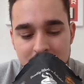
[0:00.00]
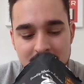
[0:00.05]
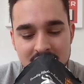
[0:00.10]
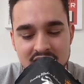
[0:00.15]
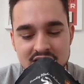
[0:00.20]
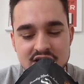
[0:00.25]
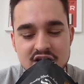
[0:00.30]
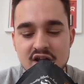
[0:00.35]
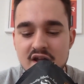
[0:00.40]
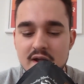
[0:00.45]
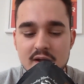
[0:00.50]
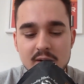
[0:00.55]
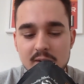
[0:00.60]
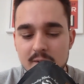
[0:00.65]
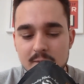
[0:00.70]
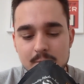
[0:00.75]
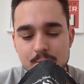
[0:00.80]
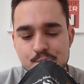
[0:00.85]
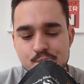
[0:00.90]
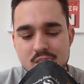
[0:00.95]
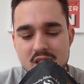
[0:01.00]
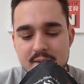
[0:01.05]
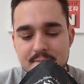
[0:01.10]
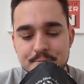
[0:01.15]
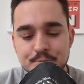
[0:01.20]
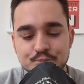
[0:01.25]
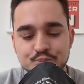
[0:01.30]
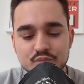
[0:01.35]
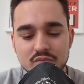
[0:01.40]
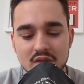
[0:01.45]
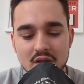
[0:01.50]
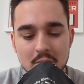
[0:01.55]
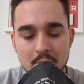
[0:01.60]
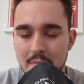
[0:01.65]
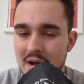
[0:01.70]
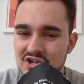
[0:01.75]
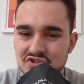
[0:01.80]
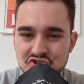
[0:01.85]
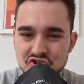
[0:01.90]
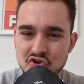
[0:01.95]
me
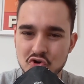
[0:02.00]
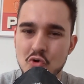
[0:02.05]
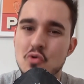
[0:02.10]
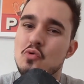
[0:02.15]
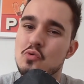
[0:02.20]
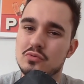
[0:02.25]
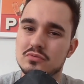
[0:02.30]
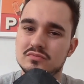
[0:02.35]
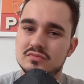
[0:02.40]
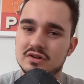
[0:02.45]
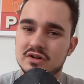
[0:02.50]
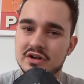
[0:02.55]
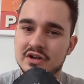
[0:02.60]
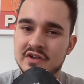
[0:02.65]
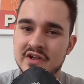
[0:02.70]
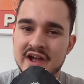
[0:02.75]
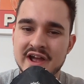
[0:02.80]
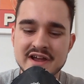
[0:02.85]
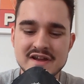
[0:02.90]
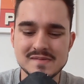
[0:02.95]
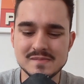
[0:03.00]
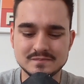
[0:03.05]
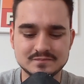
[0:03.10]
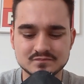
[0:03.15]
much at all, okay?